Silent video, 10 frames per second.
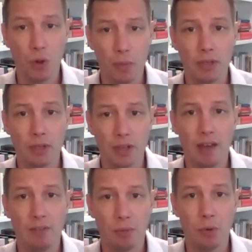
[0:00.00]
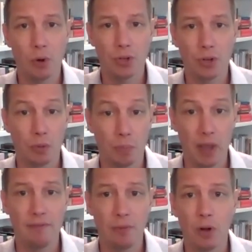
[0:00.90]
a woman to have abortion or
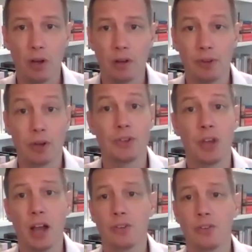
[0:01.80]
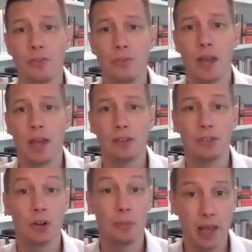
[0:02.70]
paid for it, if you're a doctor who
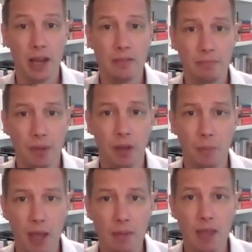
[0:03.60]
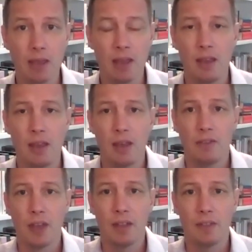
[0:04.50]
has terminated a baby,
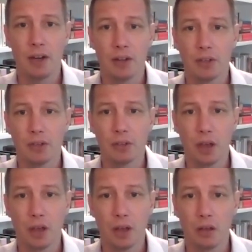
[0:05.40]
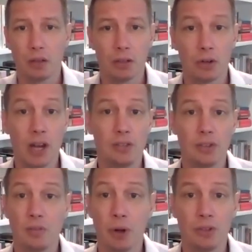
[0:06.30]
that there is
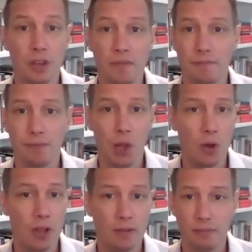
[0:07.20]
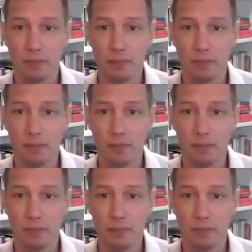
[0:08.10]
grace and mercy flowing